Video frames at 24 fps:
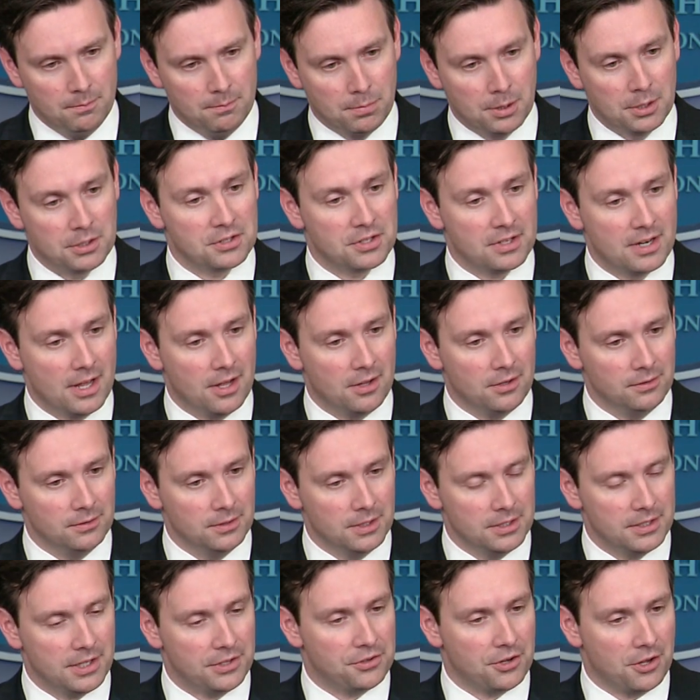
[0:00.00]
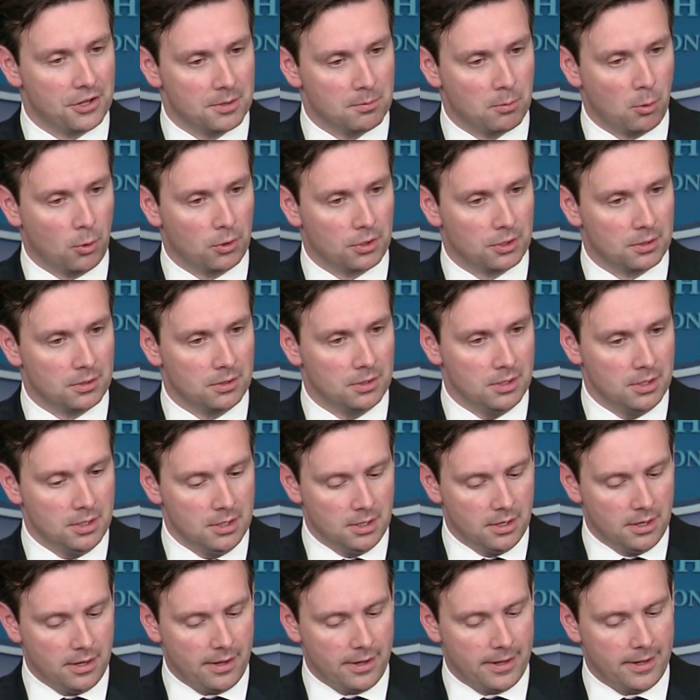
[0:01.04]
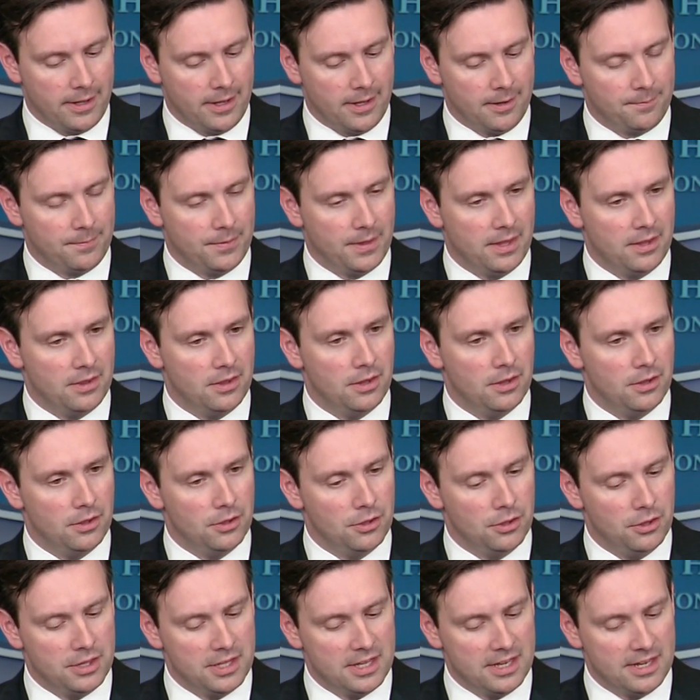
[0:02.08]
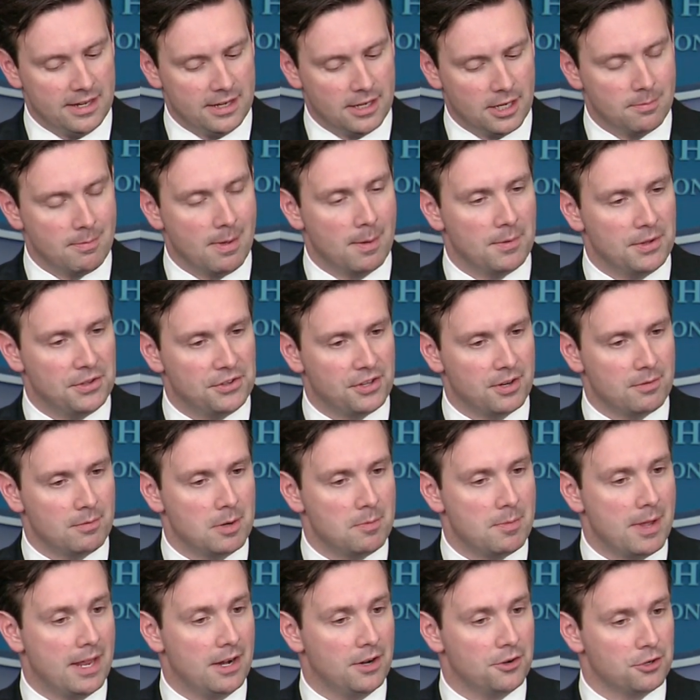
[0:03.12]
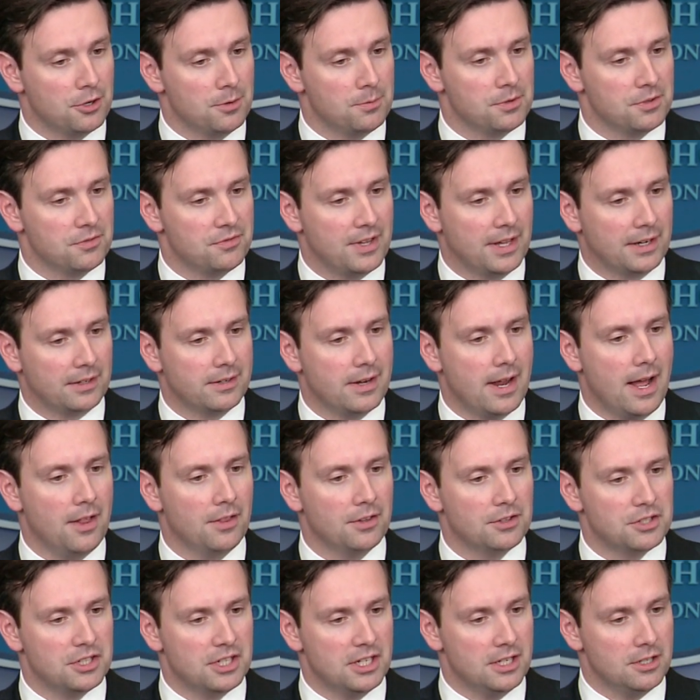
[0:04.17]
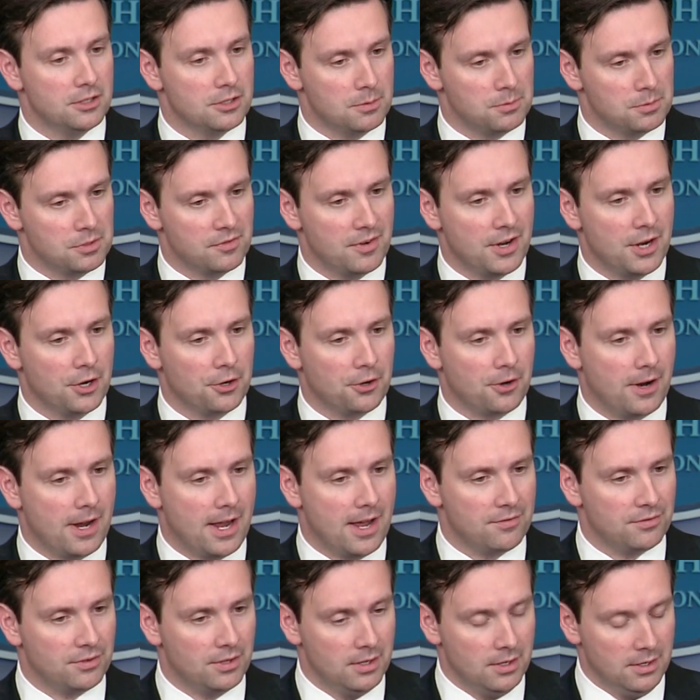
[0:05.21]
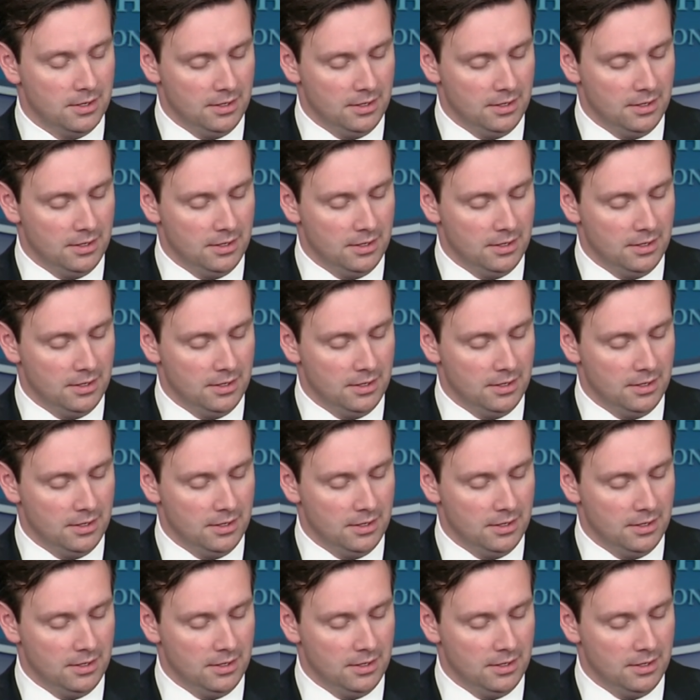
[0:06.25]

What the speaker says: personnel that's on the border, the commitments that have been made in terms of technology, in terms of aircraft,